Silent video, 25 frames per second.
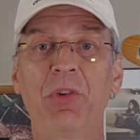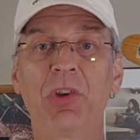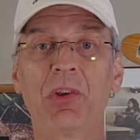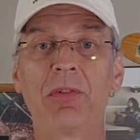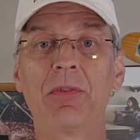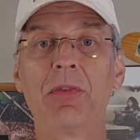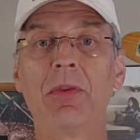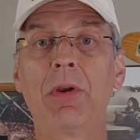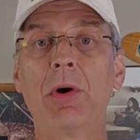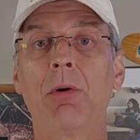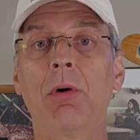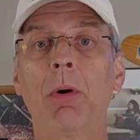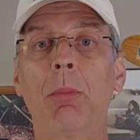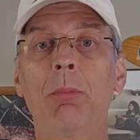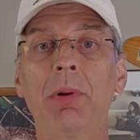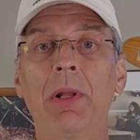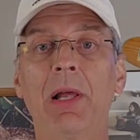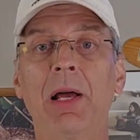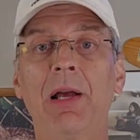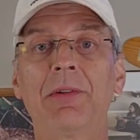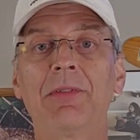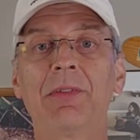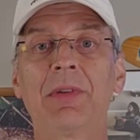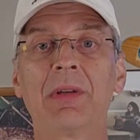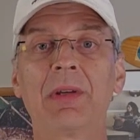just know a
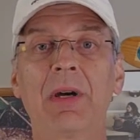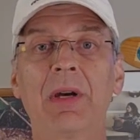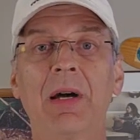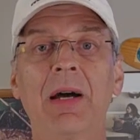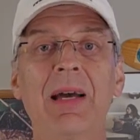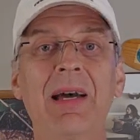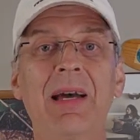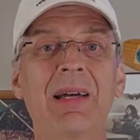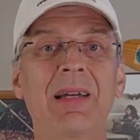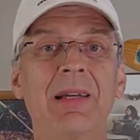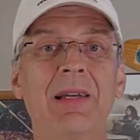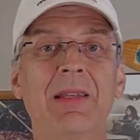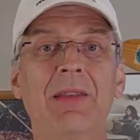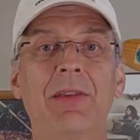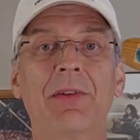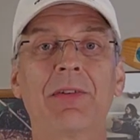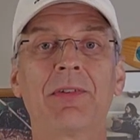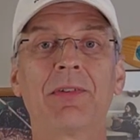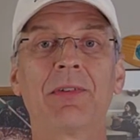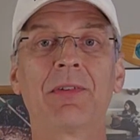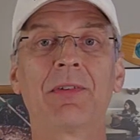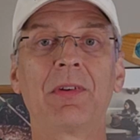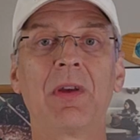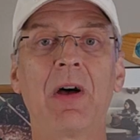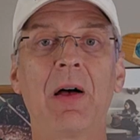plastic kayak in the
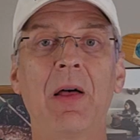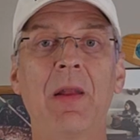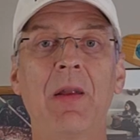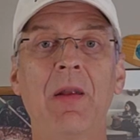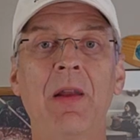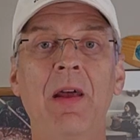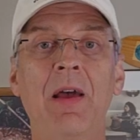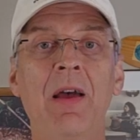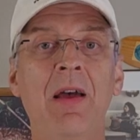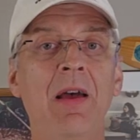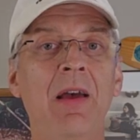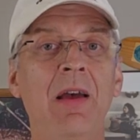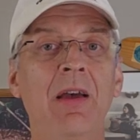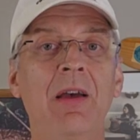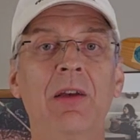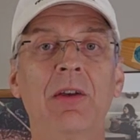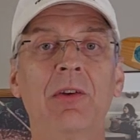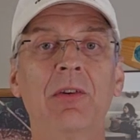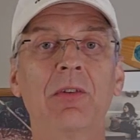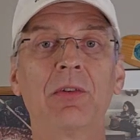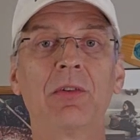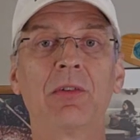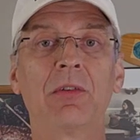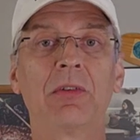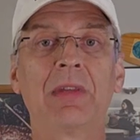sun
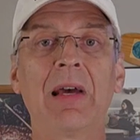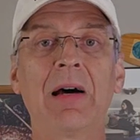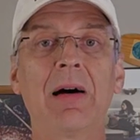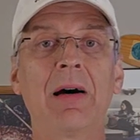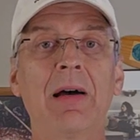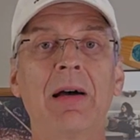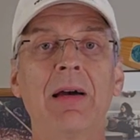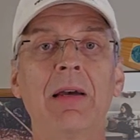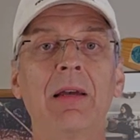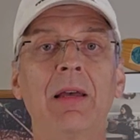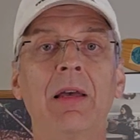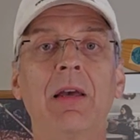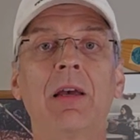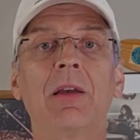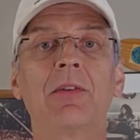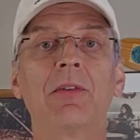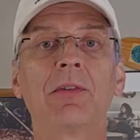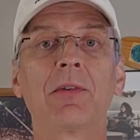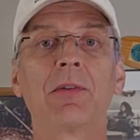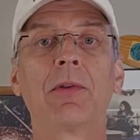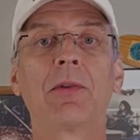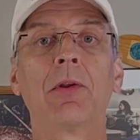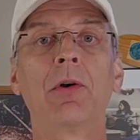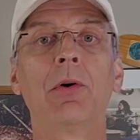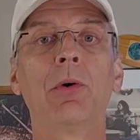is dying a
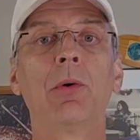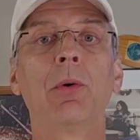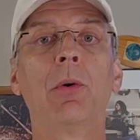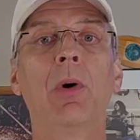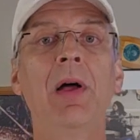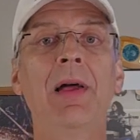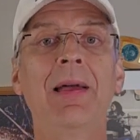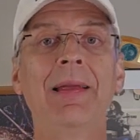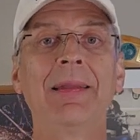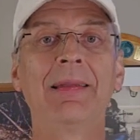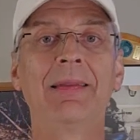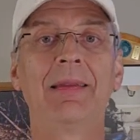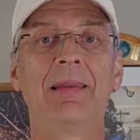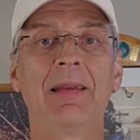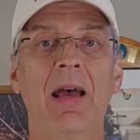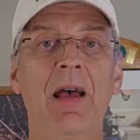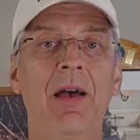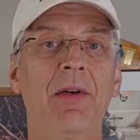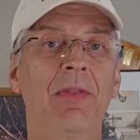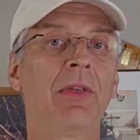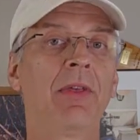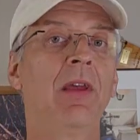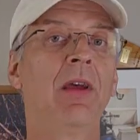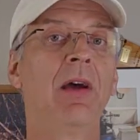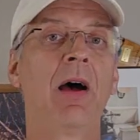slow
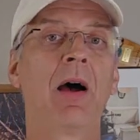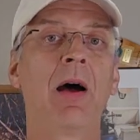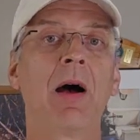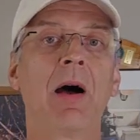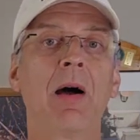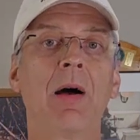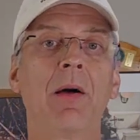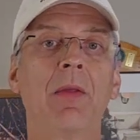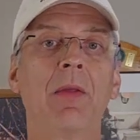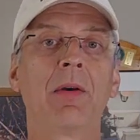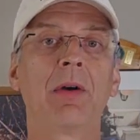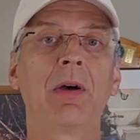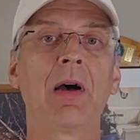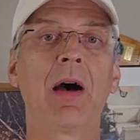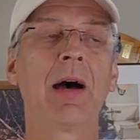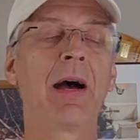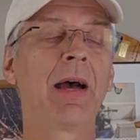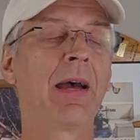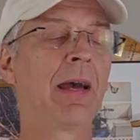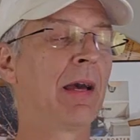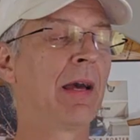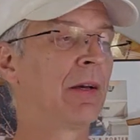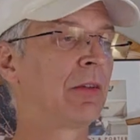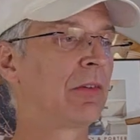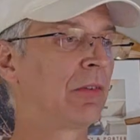death.
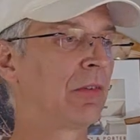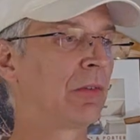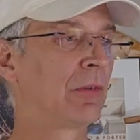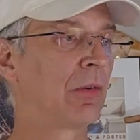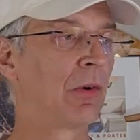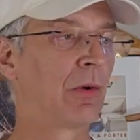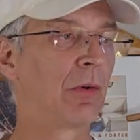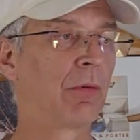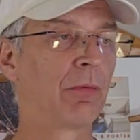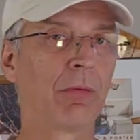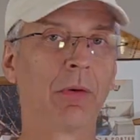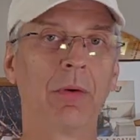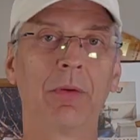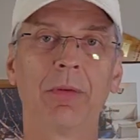Kayaks